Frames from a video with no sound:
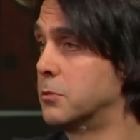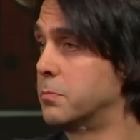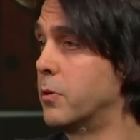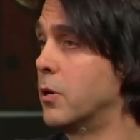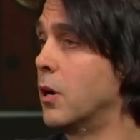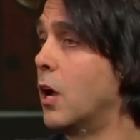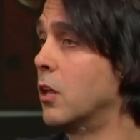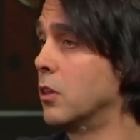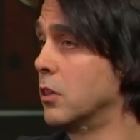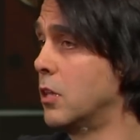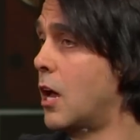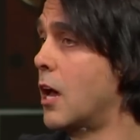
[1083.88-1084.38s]

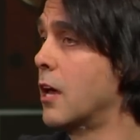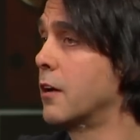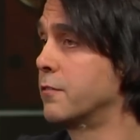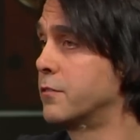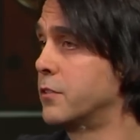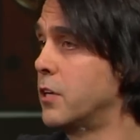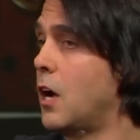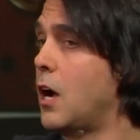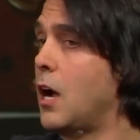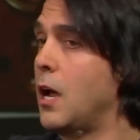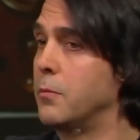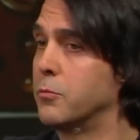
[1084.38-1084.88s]
but a lot
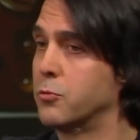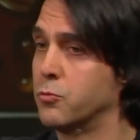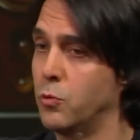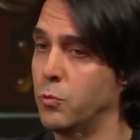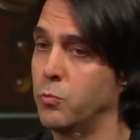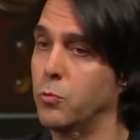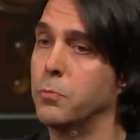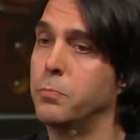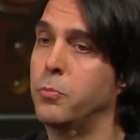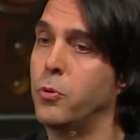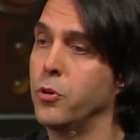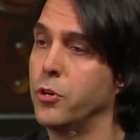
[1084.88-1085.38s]
of times
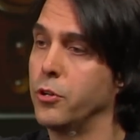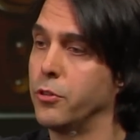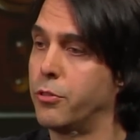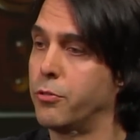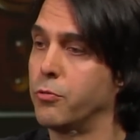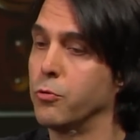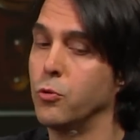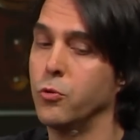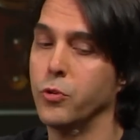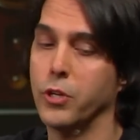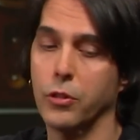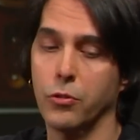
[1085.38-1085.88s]
when we'll put it
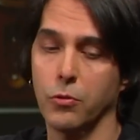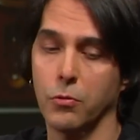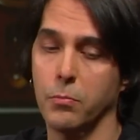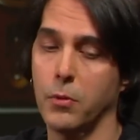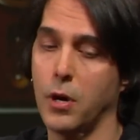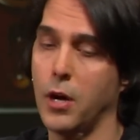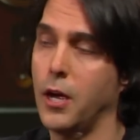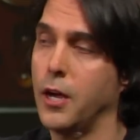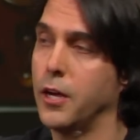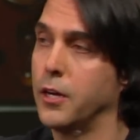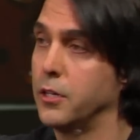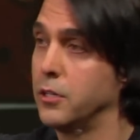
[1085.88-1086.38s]
through either
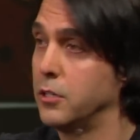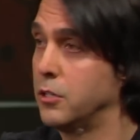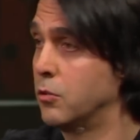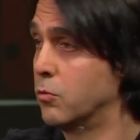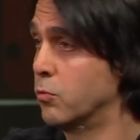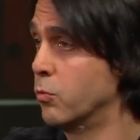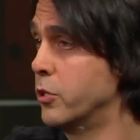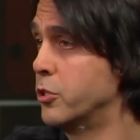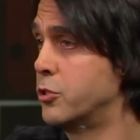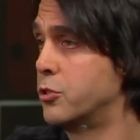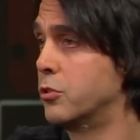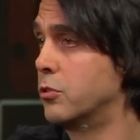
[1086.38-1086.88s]
my
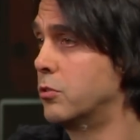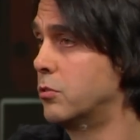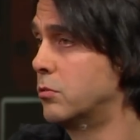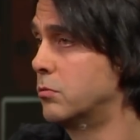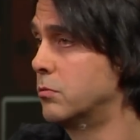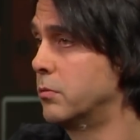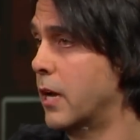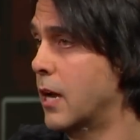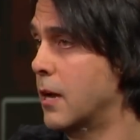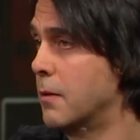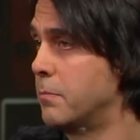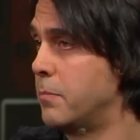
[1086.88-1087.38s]

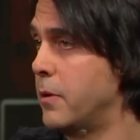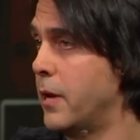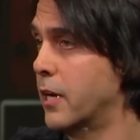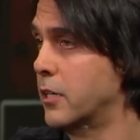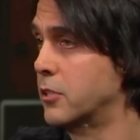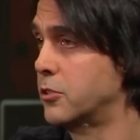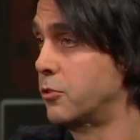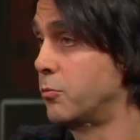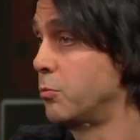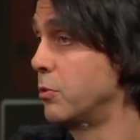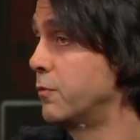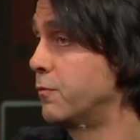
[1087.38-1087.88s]
original
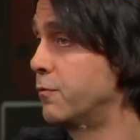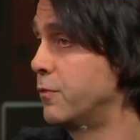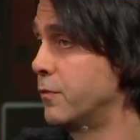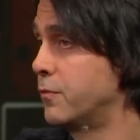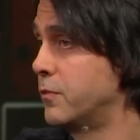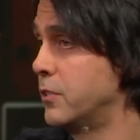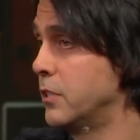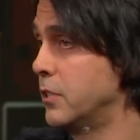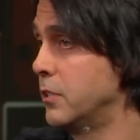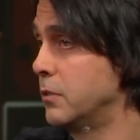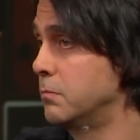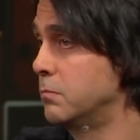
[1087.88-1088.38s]
Ampex
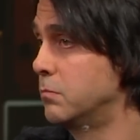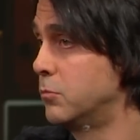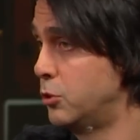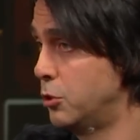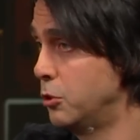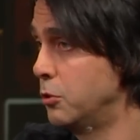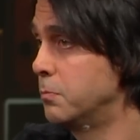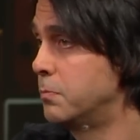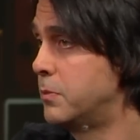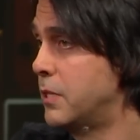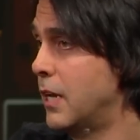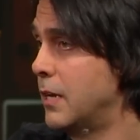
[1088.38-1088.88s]
350
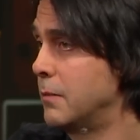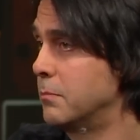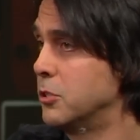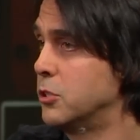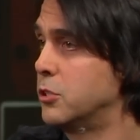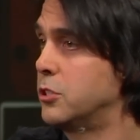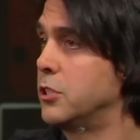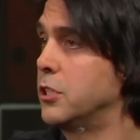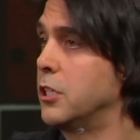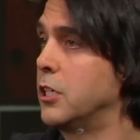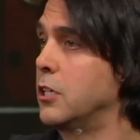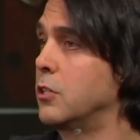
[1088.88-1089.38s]
tube tape
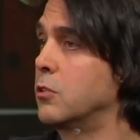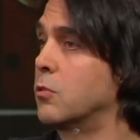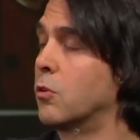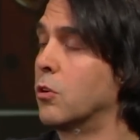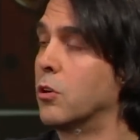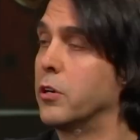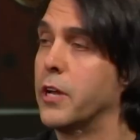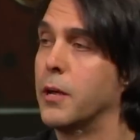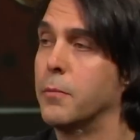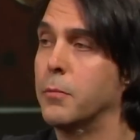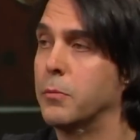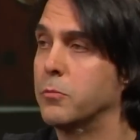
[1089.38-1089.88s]
machine
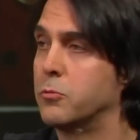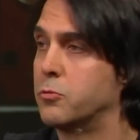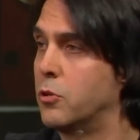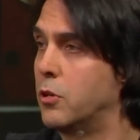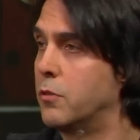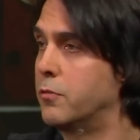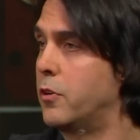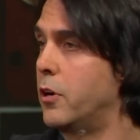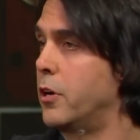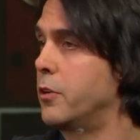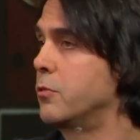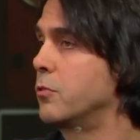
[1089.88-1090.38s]
or an
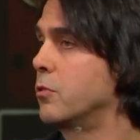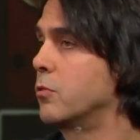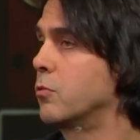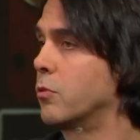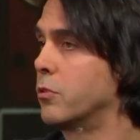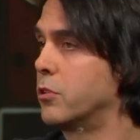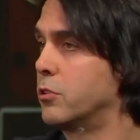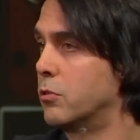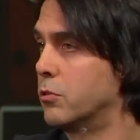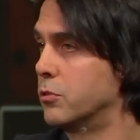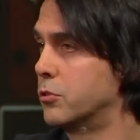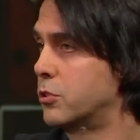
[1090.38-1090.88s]
MM1200 mm-hmm.
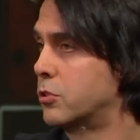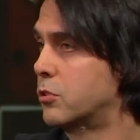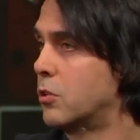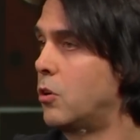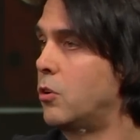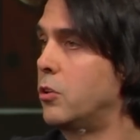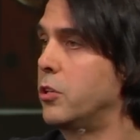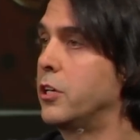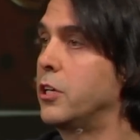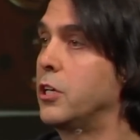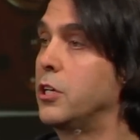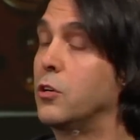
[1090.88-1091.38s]
or the old
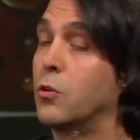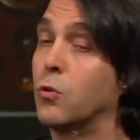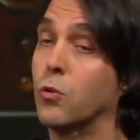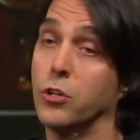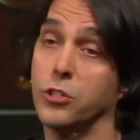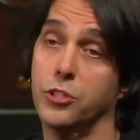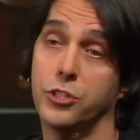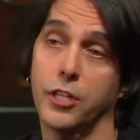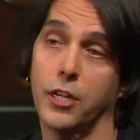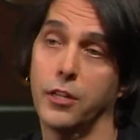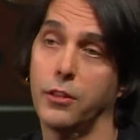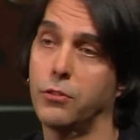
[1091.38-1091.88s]
Scully
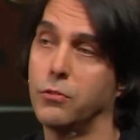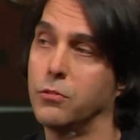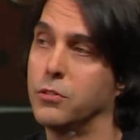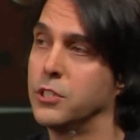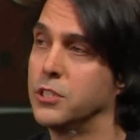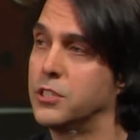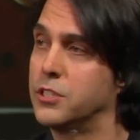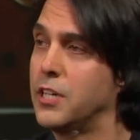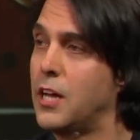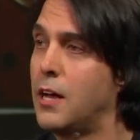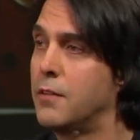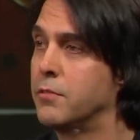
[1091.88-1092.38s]
or a
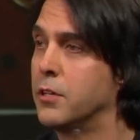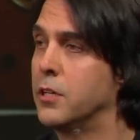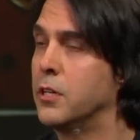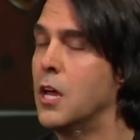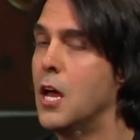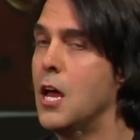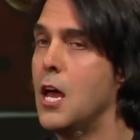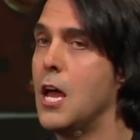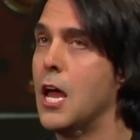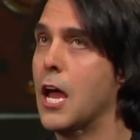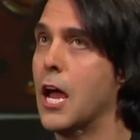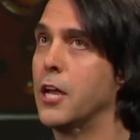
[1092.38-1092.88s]

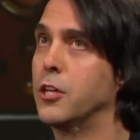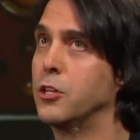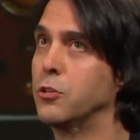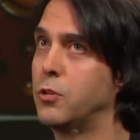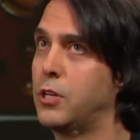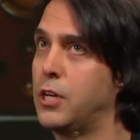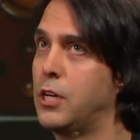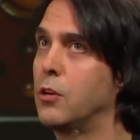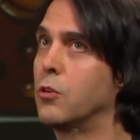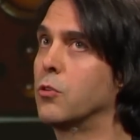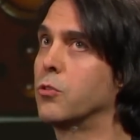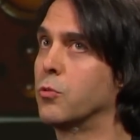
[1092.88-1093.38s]
J37, and you
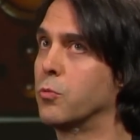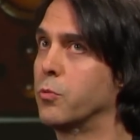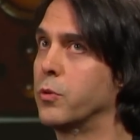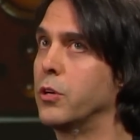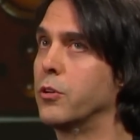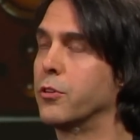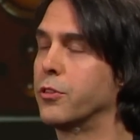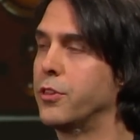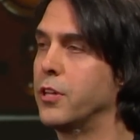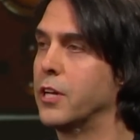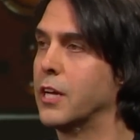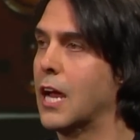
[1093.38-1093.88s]
hear the
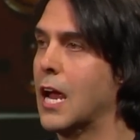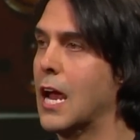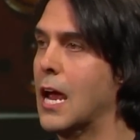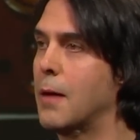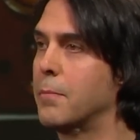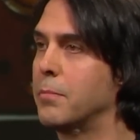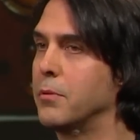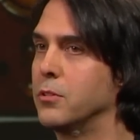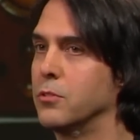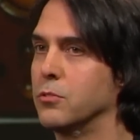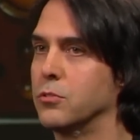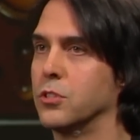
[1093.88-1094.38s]
real thing
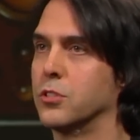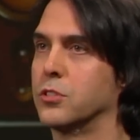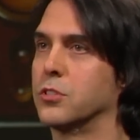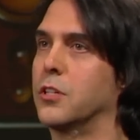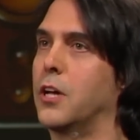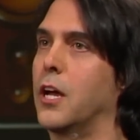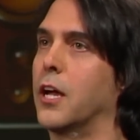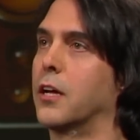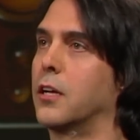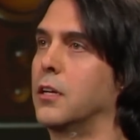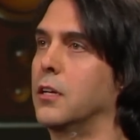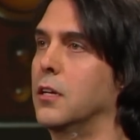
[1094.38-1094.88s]
happen, you're just
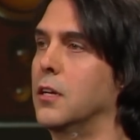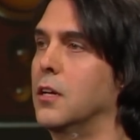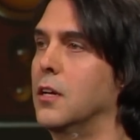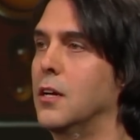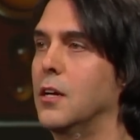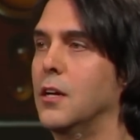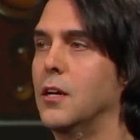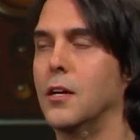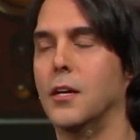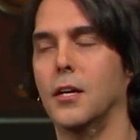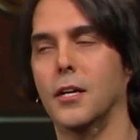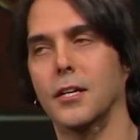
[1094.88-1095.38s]
like,
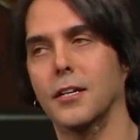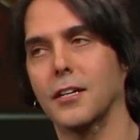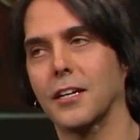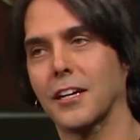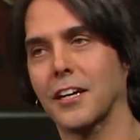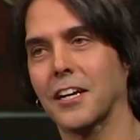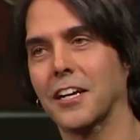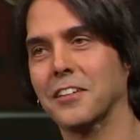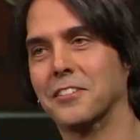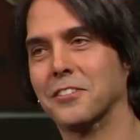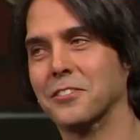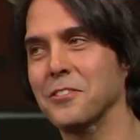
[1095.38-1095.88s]

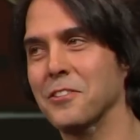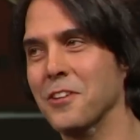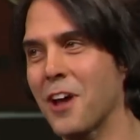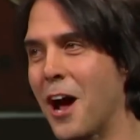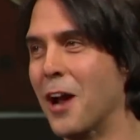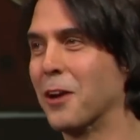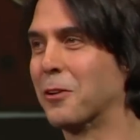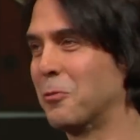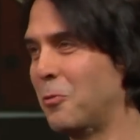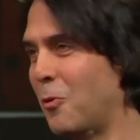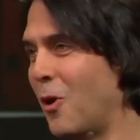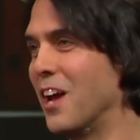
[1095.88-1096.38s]
it's
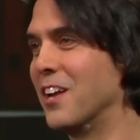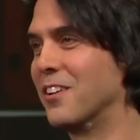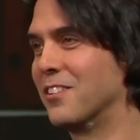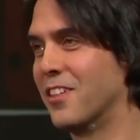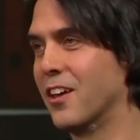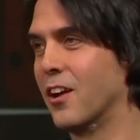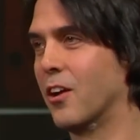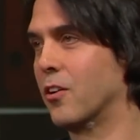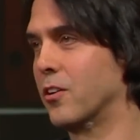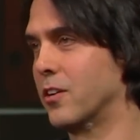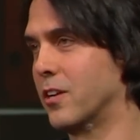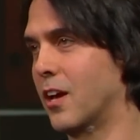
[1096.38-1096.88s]
not quite
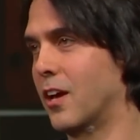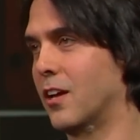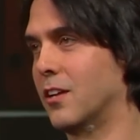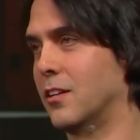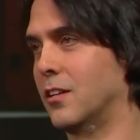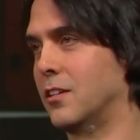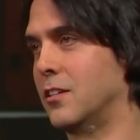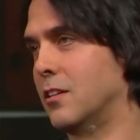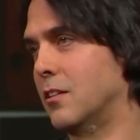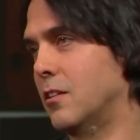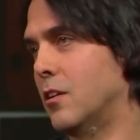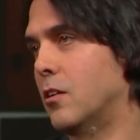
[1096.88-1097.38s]
there yet.
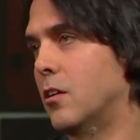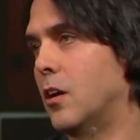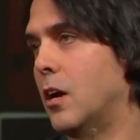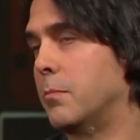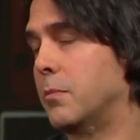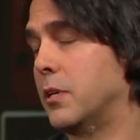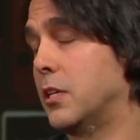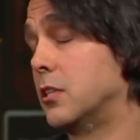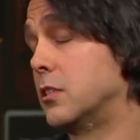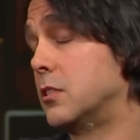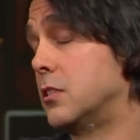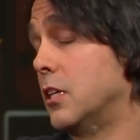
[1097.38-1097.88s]
You know, mm. I
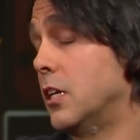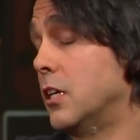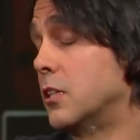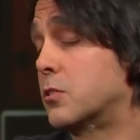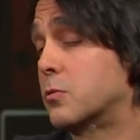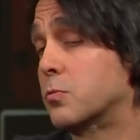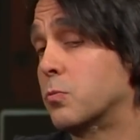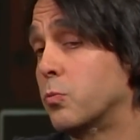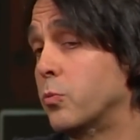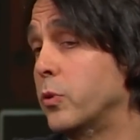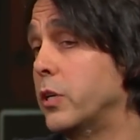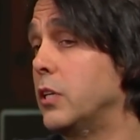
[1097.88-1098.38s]
mean, it's
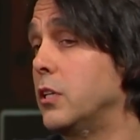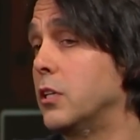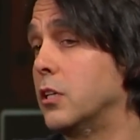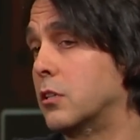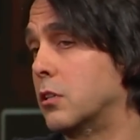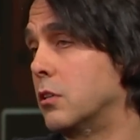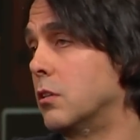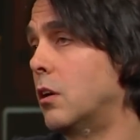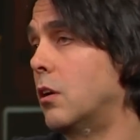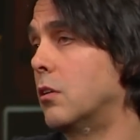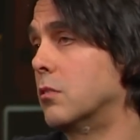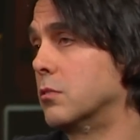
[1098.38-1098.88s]
it's really
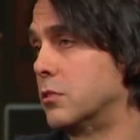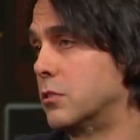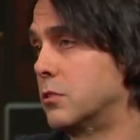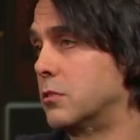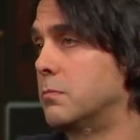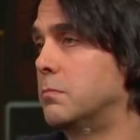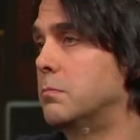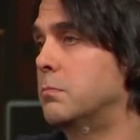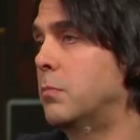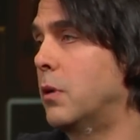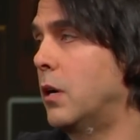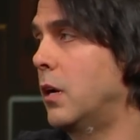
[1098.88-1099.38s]

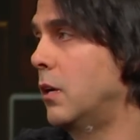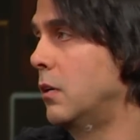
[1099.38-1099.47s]
close. you